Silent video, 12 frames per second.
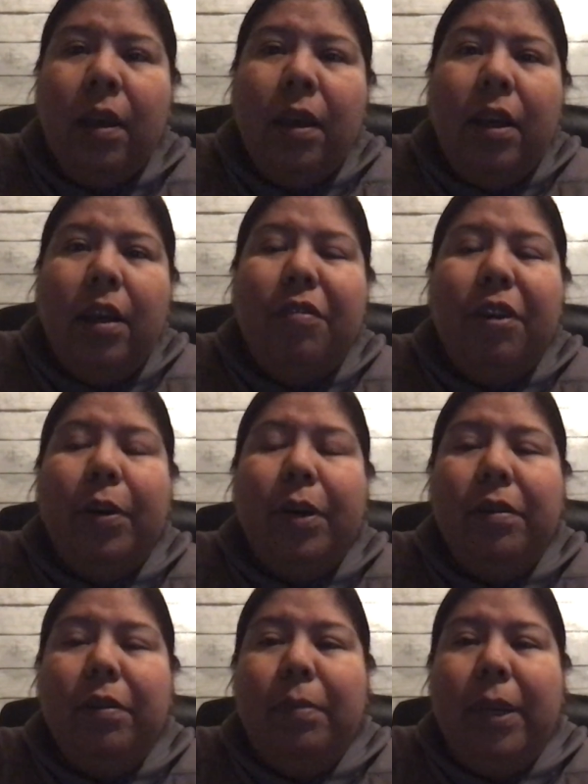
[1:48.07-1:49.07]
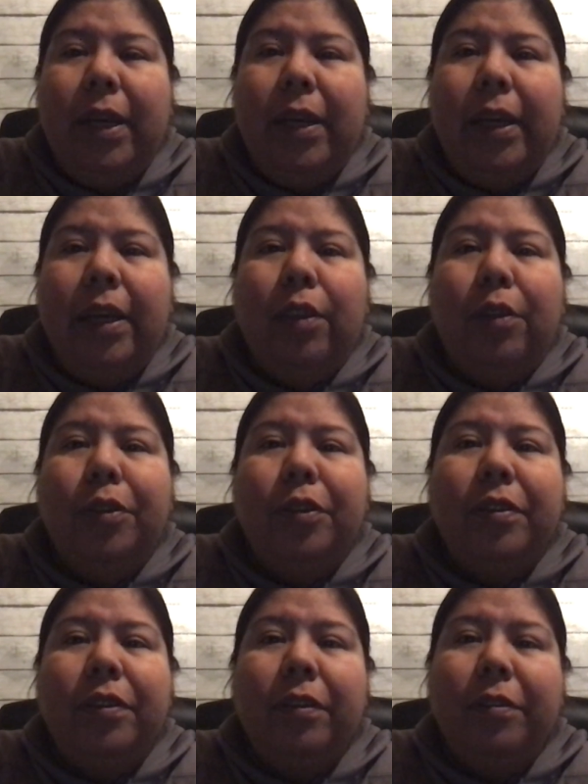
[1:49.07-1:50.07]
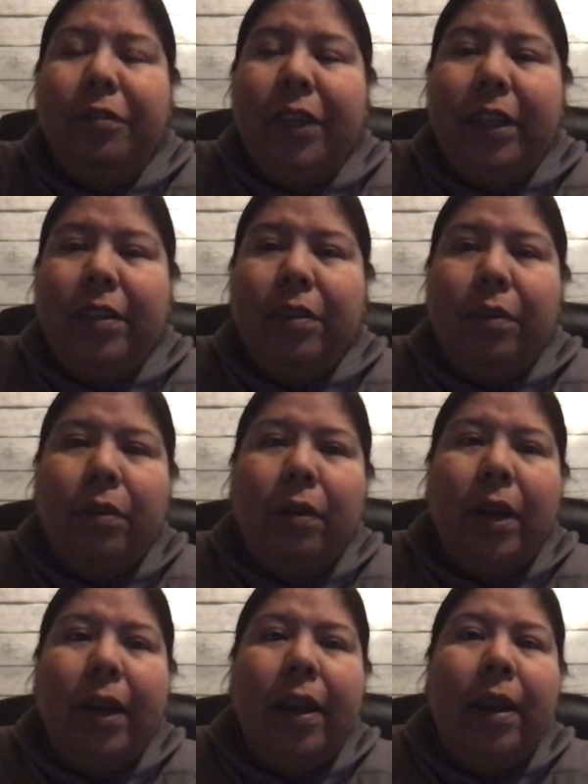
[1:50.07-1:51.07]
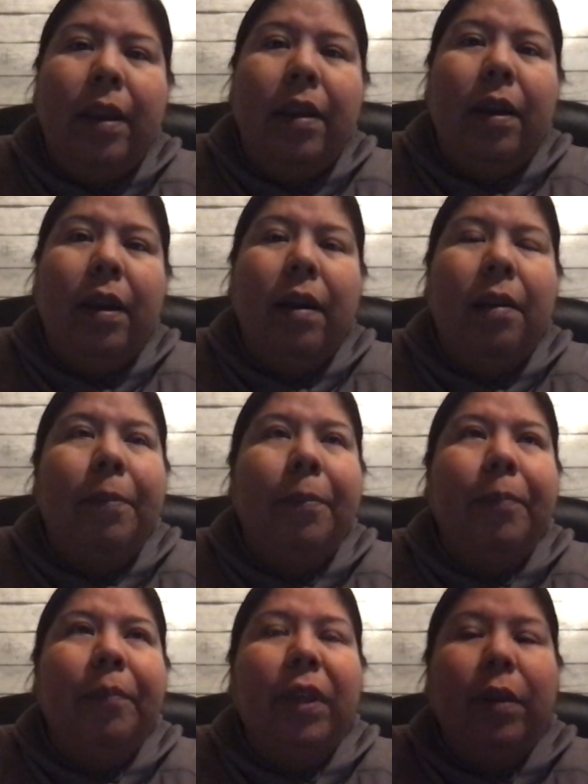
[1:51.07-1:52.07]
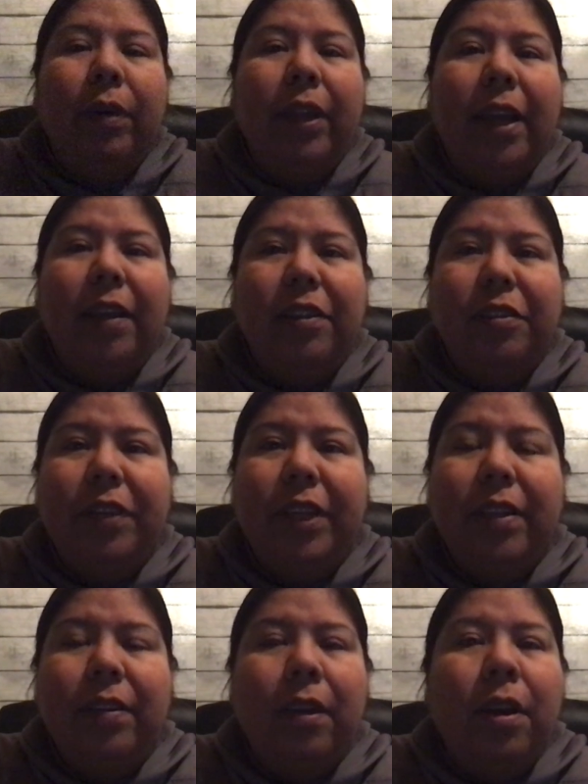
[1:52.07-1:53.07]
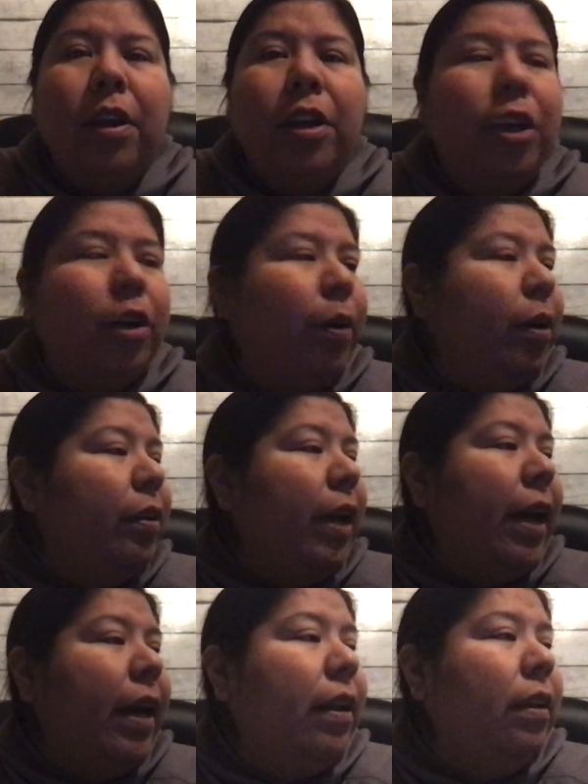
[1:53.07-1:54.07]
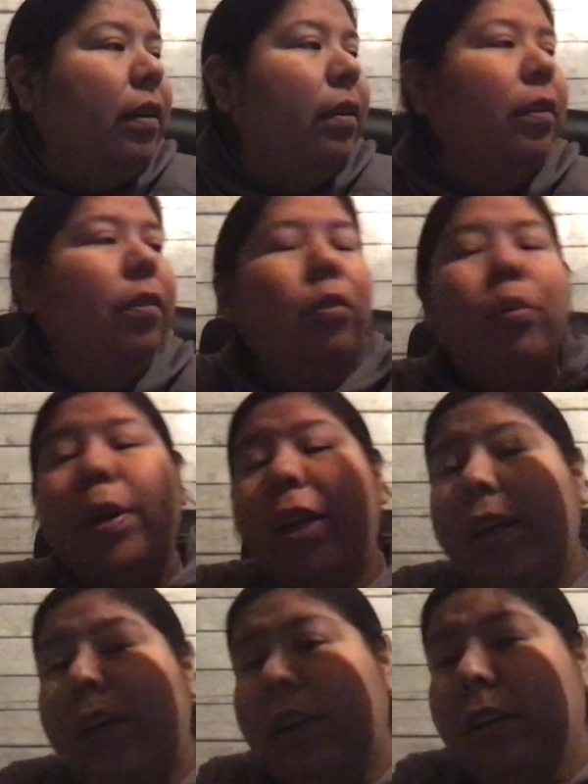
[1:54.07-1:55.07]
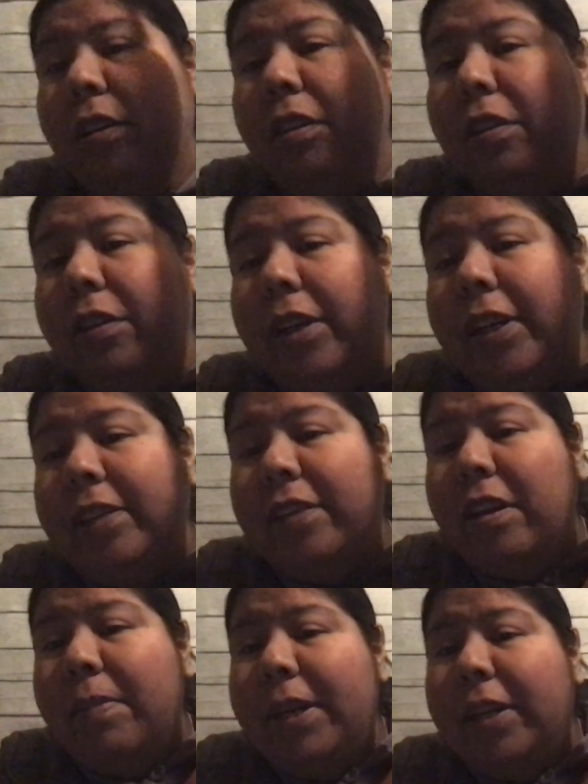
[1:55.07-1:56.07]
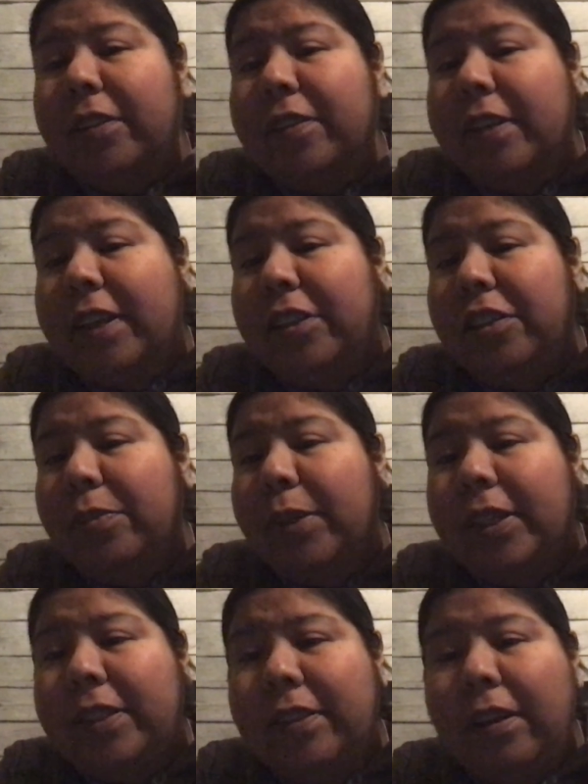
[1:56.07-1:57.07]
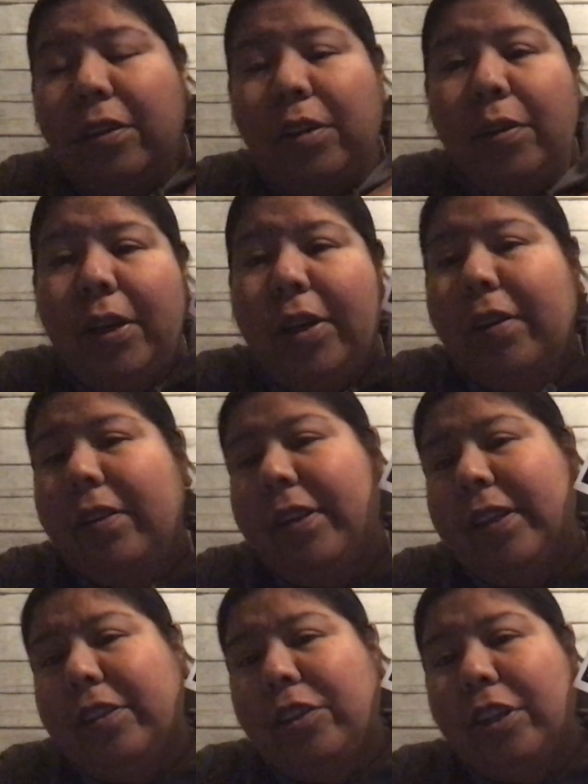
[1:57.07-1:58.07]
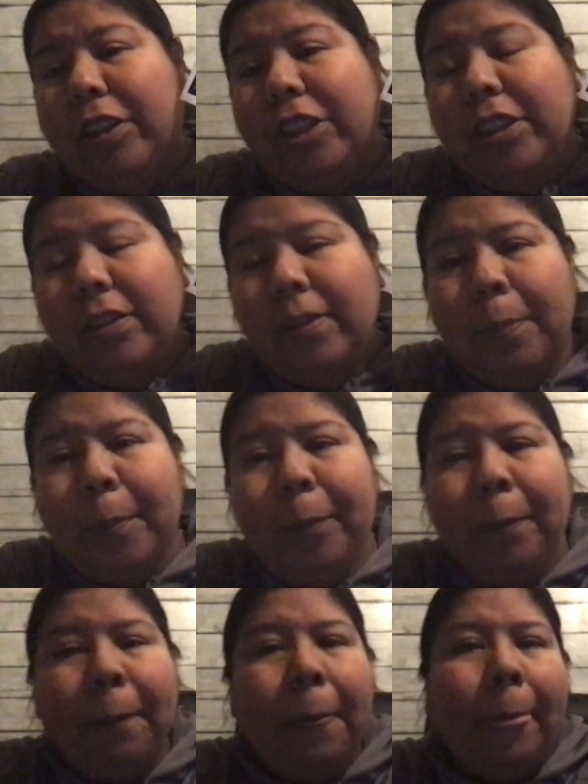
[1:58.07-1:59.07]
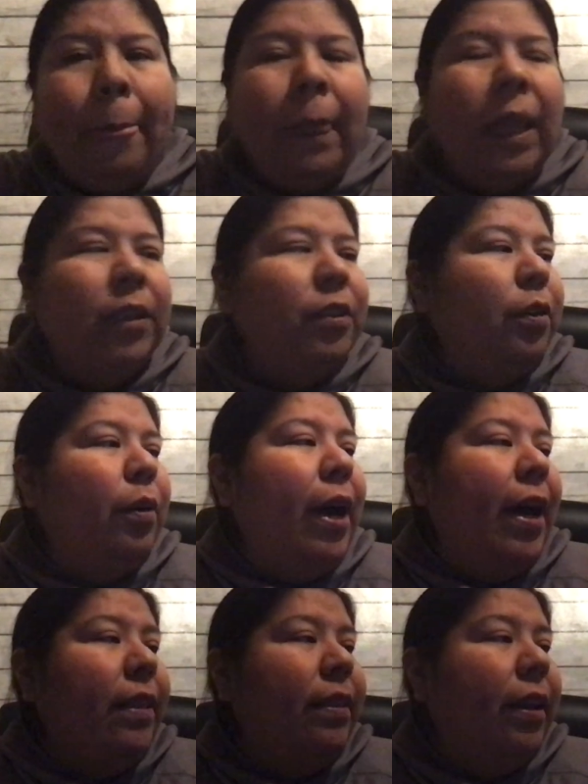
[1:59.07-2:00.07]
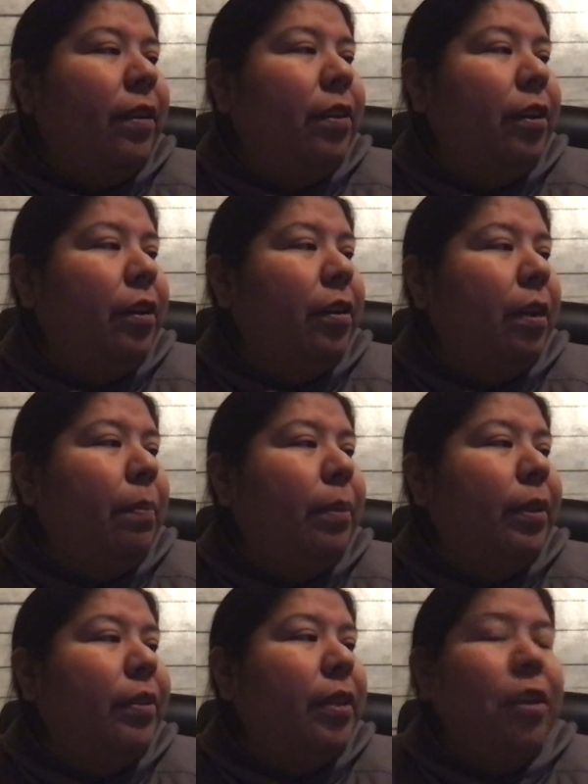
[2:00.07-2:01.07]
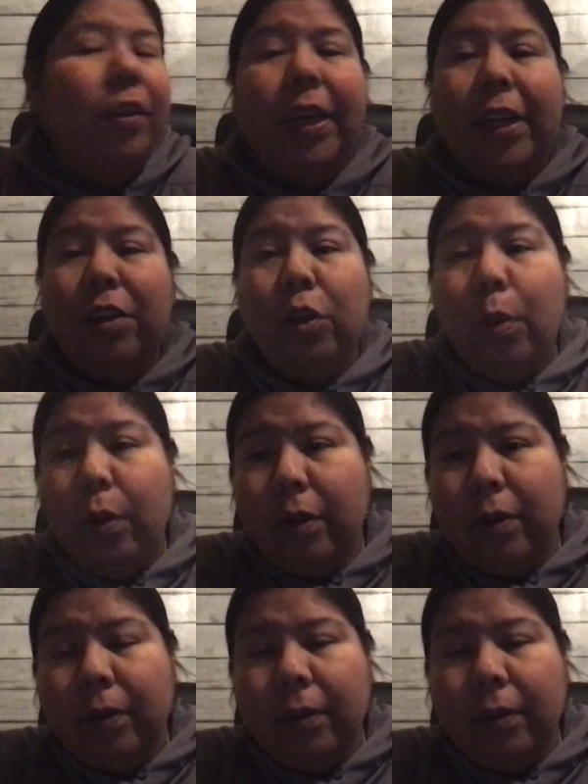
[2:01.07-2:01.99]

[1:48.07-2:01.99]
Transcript: If you're going to make a loose fit or a relaxed fit, you're going to add 20 to 30 centimeters, and that's just what it's telling you here on the instructions. So add that to your numbers and you'll get a total.